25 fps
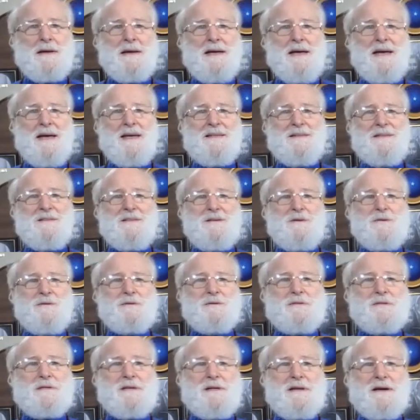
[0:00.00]
And
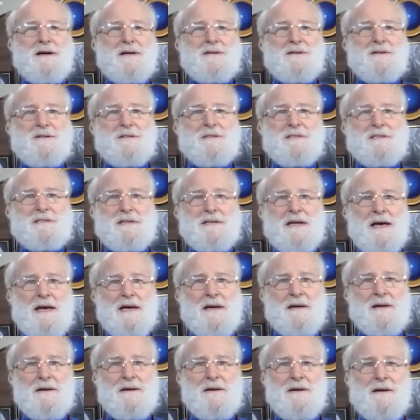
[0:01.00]
those that
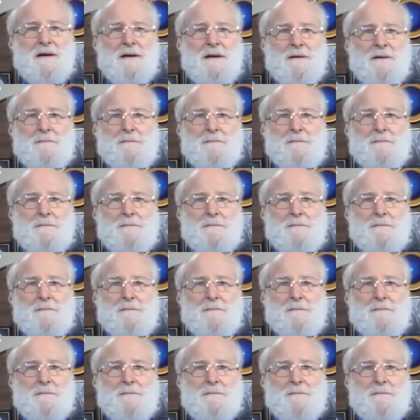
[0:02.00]
understand